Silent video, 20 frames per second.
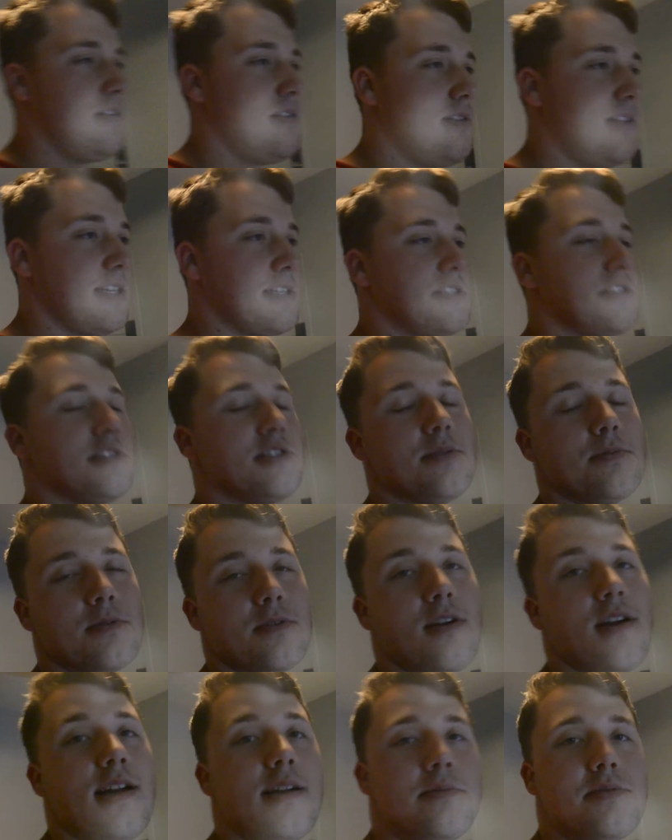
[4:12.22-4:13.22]
next to
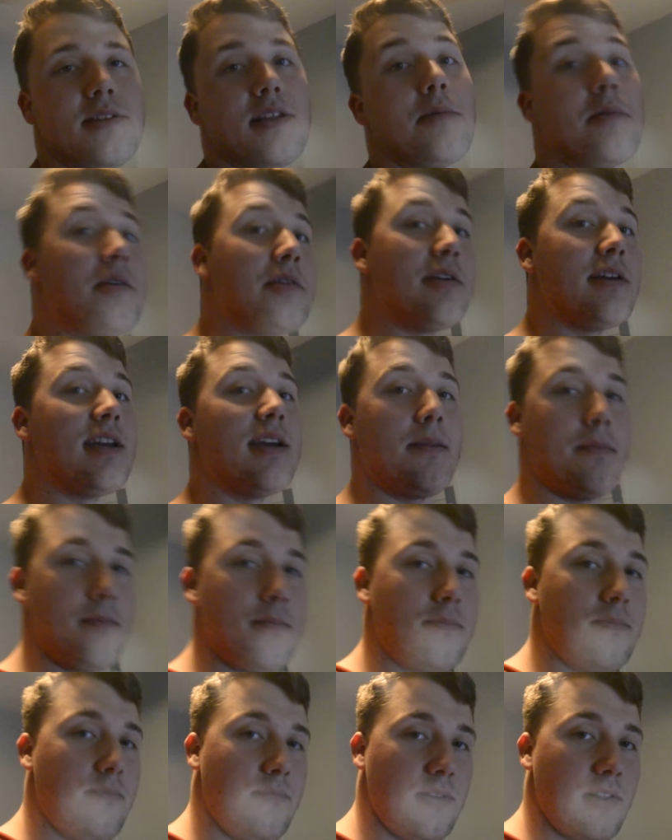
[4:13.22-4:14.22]
subscribe, so that way you can get
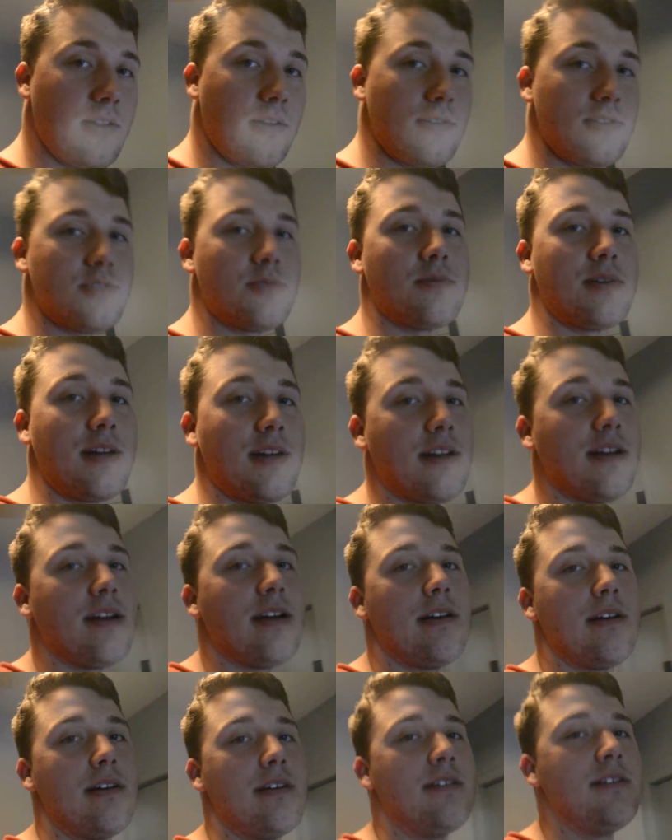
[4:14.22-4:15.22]
alerts when
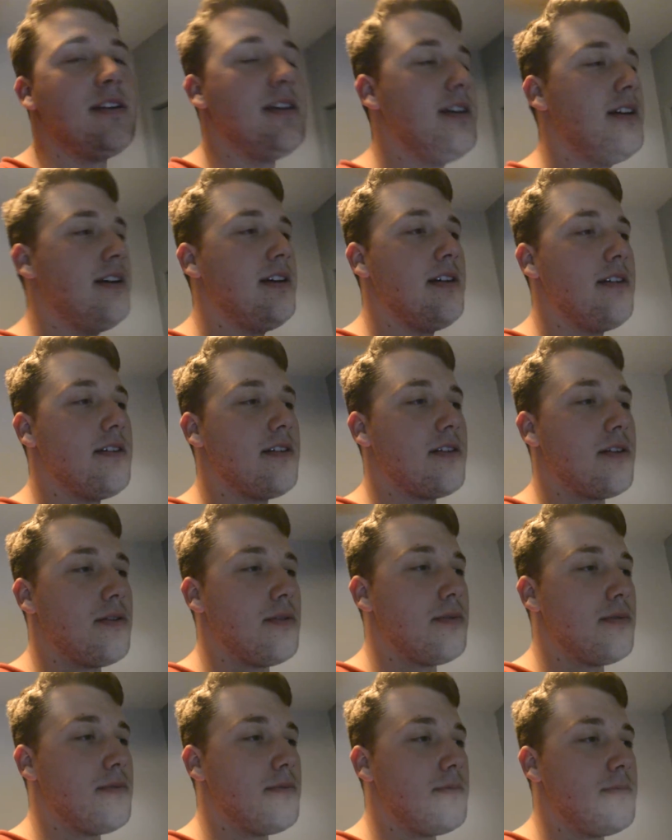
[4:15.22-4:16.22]
I
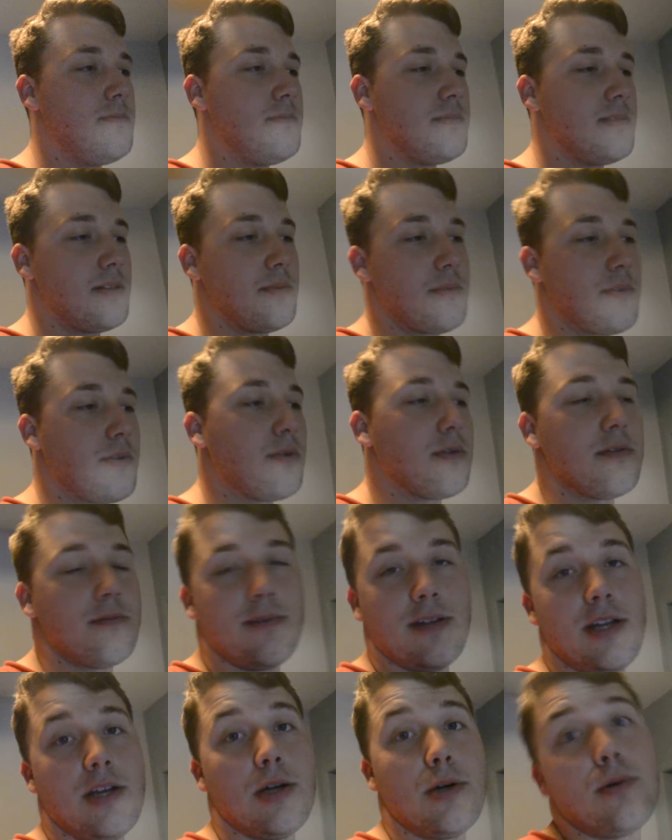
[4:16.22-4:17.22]
go and record a
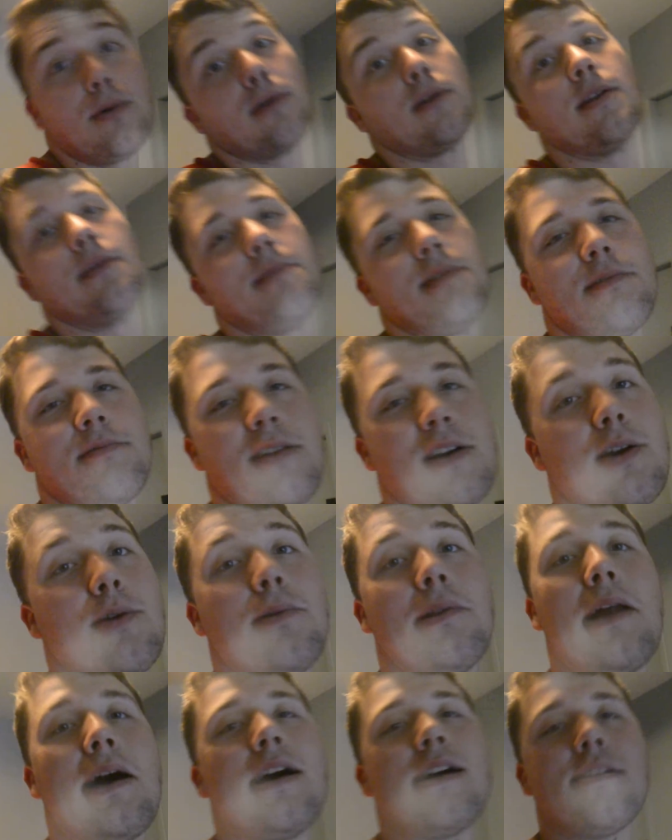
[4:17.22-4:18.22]
video, or even if I go
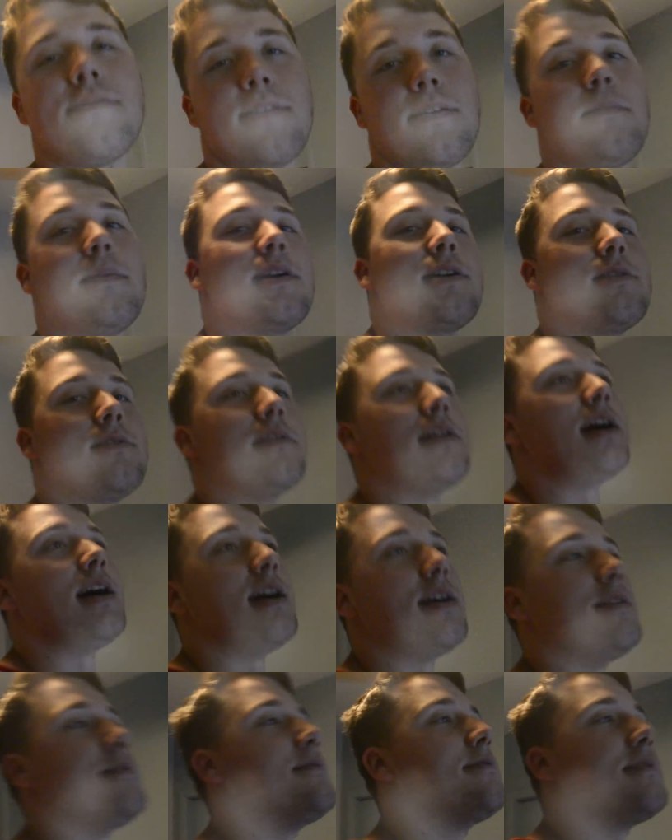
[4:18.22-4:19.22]
live. I might go
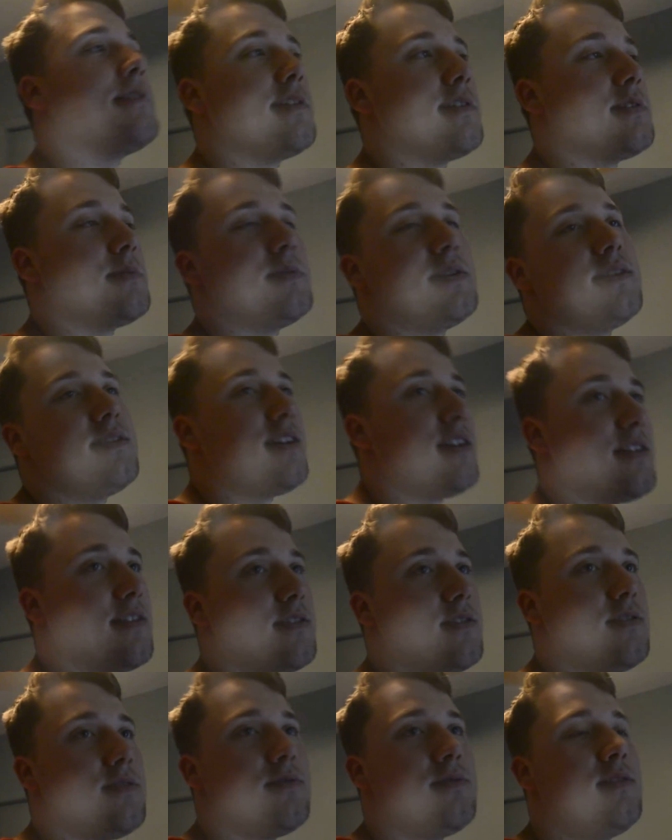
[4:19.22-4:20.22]
live a little bit. I don't
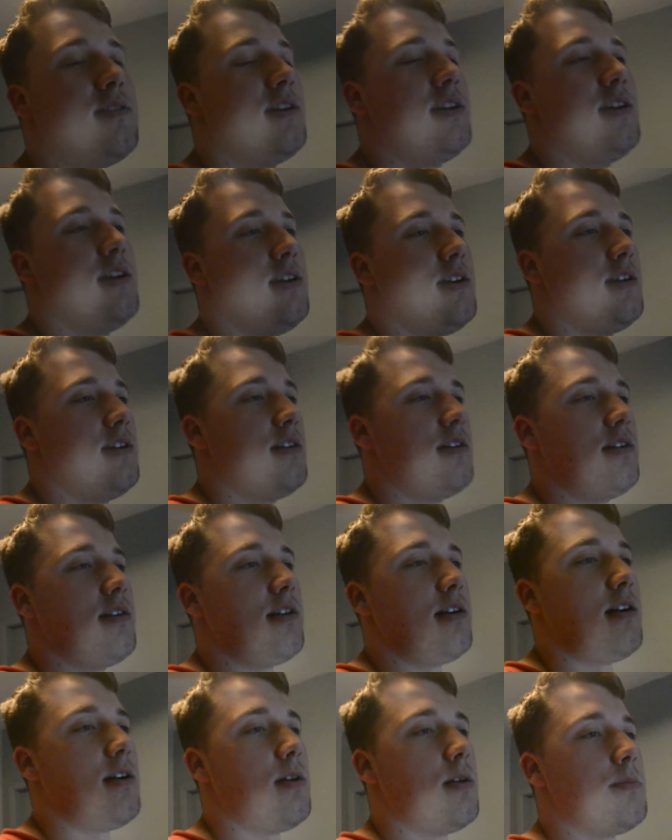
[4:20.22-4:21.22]
know.
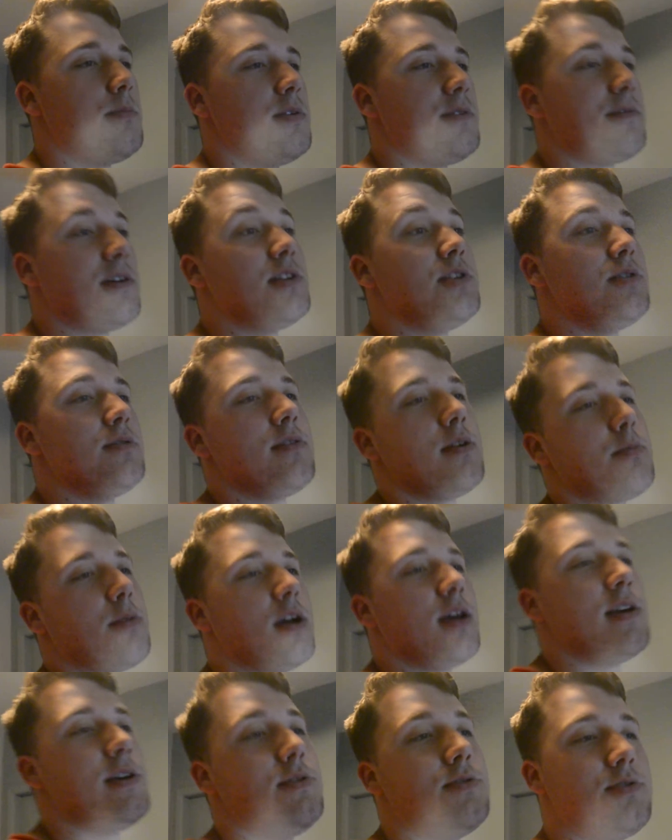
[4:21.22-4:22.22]
If I do, I'll
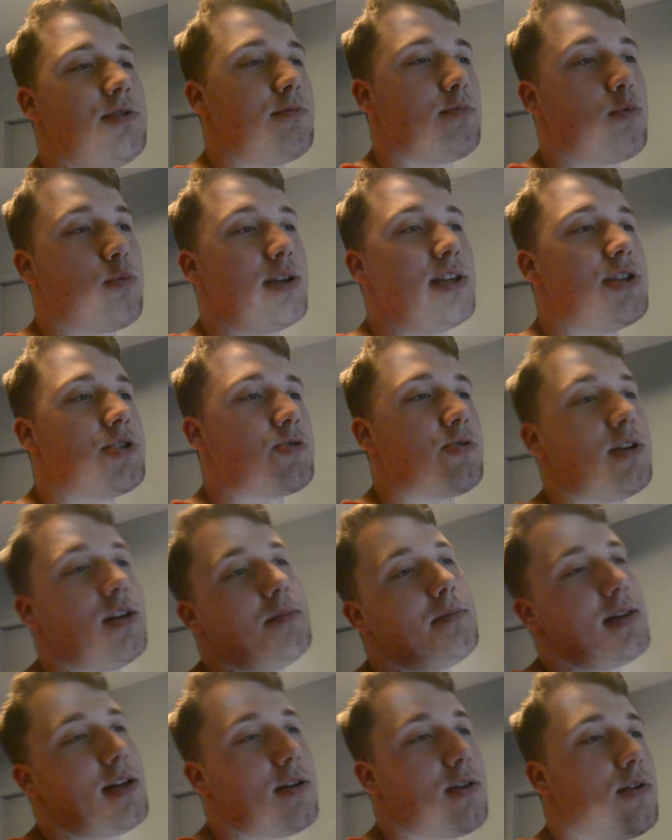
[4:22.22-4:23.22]
probably use Restream,
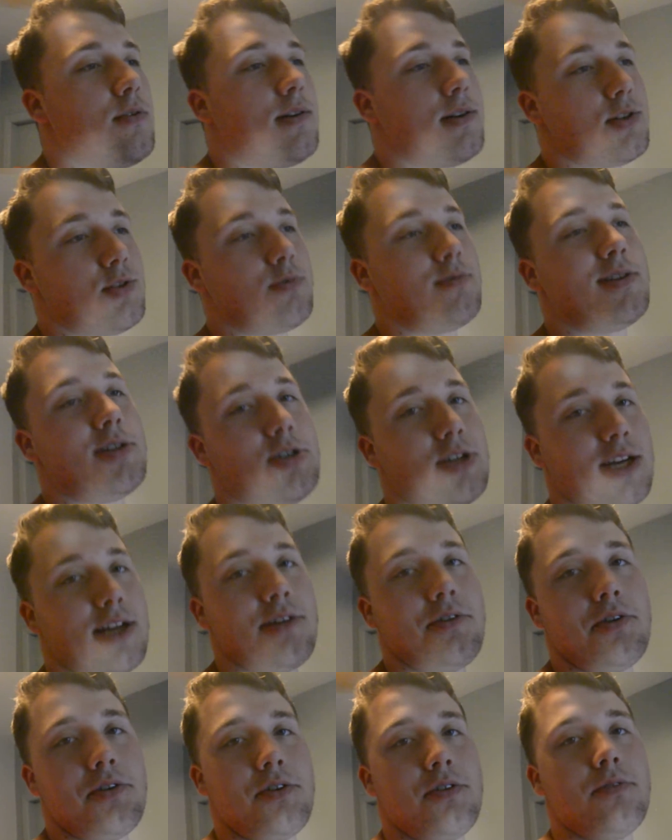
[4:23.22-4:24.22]
and I'll go on Twitch and
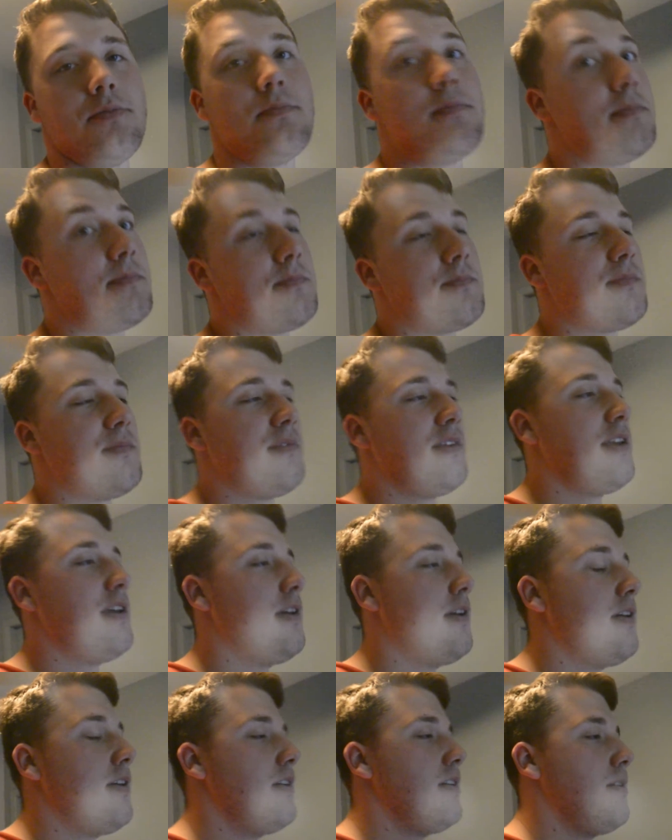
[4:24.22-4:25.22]
YouTube.
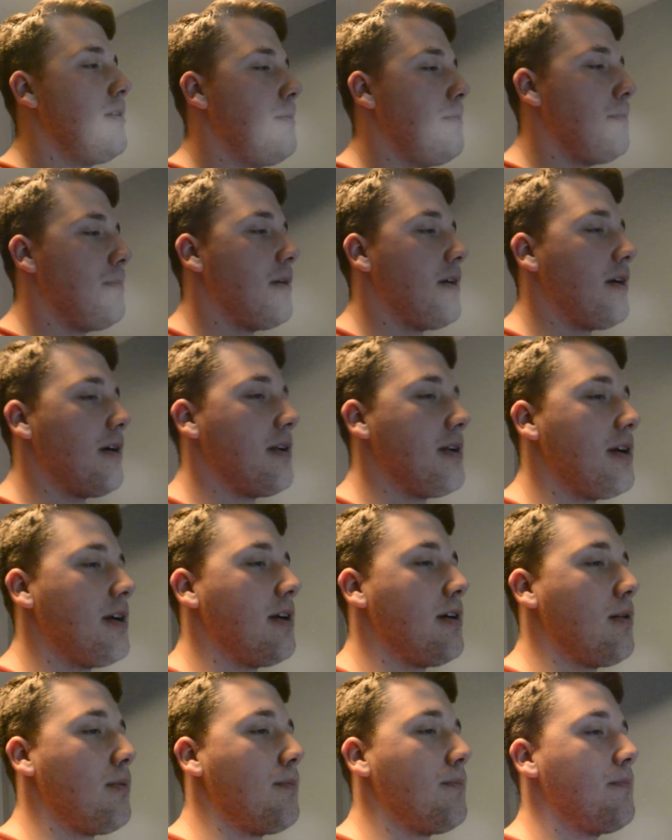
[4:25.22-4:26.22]
But
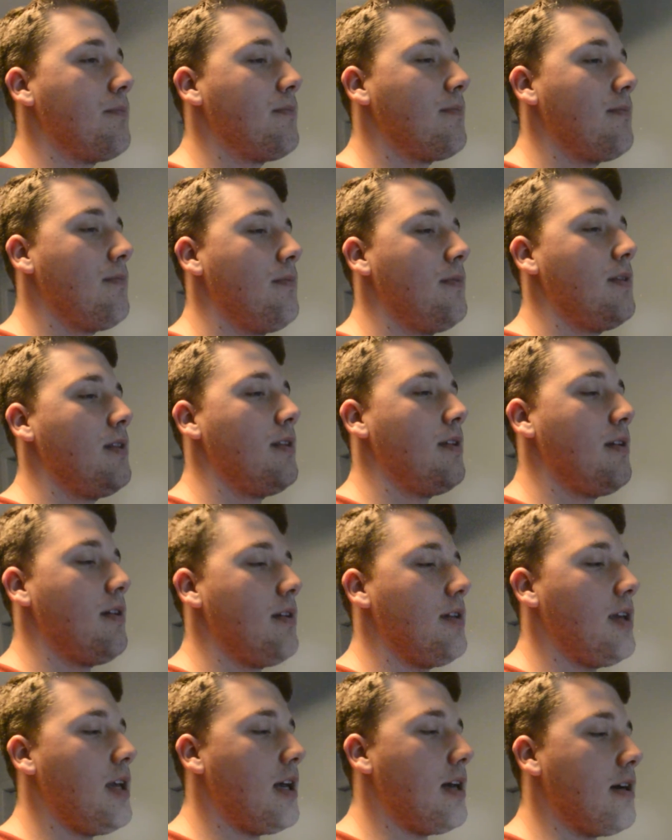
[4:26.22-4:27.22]

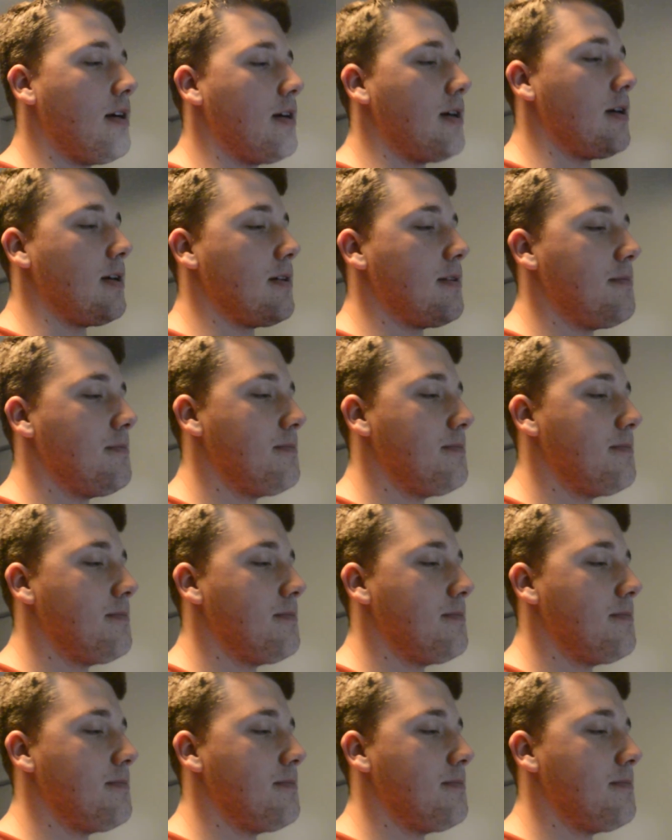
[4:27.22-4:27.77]
yeah,